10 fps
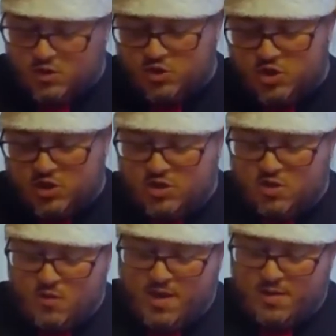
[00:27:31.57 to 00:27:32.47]
Just
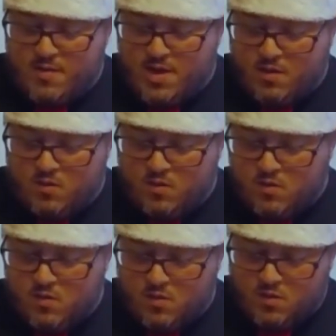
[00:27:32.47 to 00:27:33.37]
the right amount.
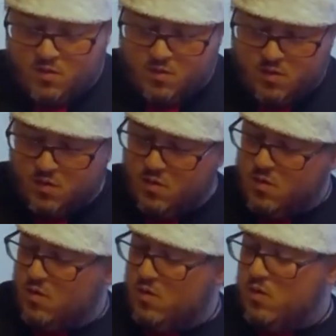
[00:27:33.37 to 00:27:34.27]
Just the right
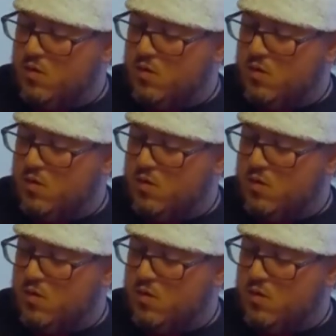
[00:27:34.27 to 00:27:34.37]
amount, baby.